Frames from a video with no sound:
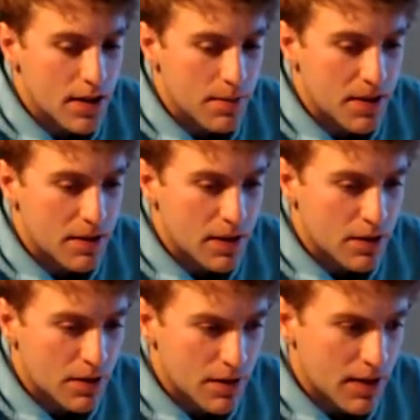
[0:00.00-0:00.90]
I mean,
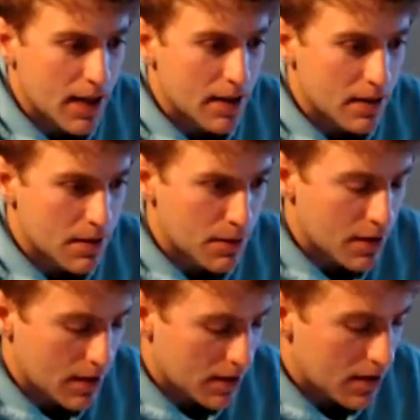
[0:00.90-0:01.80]
again, with
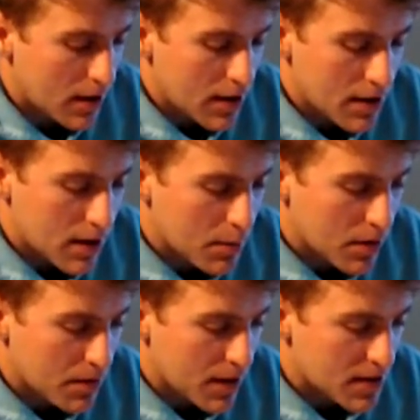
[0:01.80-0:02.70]
the
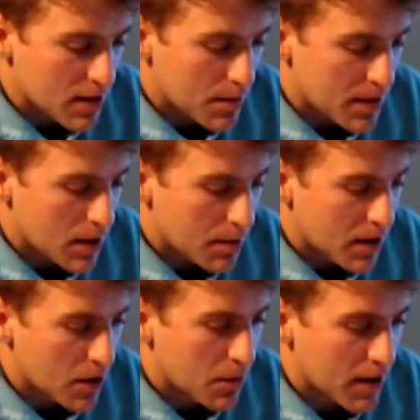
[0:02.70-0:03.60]
number of things that have been
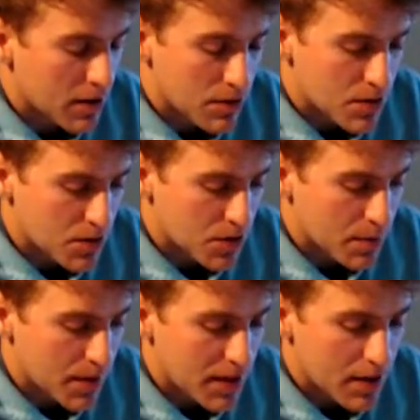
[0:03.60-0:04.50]
coming our way through social
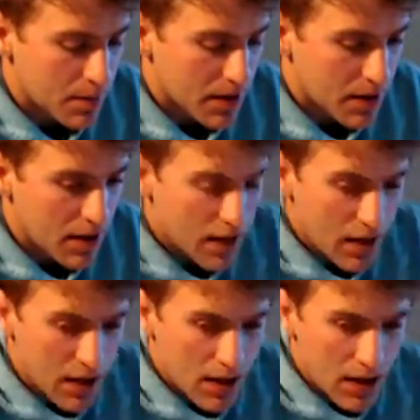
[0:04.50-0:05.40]
media, but
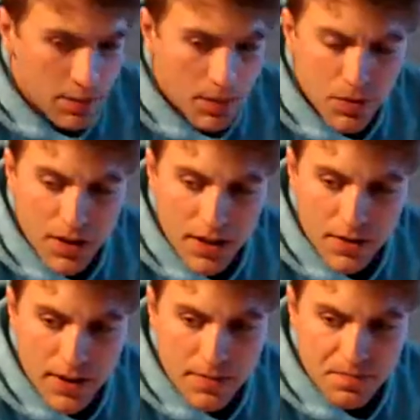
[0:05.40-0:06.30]
I remember
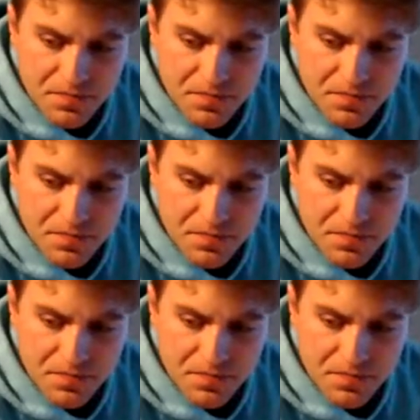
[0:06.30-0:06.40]
hearing